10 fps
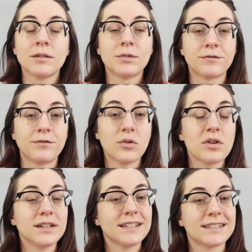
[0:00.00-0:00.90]

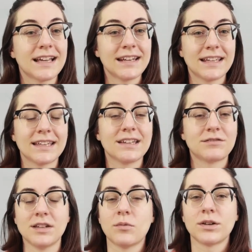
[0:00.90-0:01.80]
before deciding
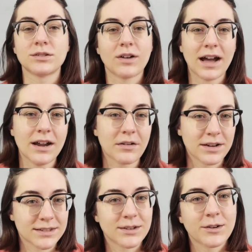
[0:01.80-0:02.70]
if they want to hire
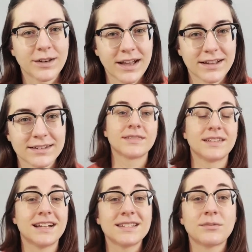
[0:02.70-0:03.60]
us or not.
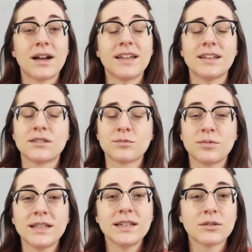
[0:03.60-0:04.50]
That's why it's
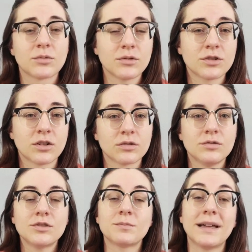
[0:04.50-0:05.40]
really crucial
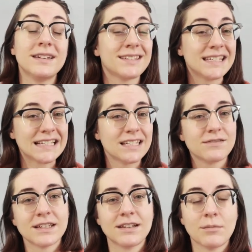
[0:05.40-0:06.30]
to spend a
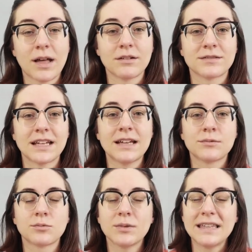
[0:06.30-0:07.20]
significant amount of
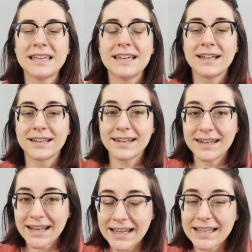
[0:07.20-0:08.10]
time really
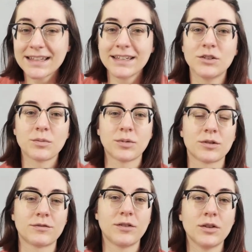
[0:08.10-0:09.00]
nailing your
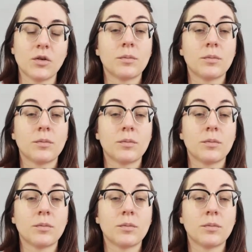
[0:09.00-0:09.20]
portfolio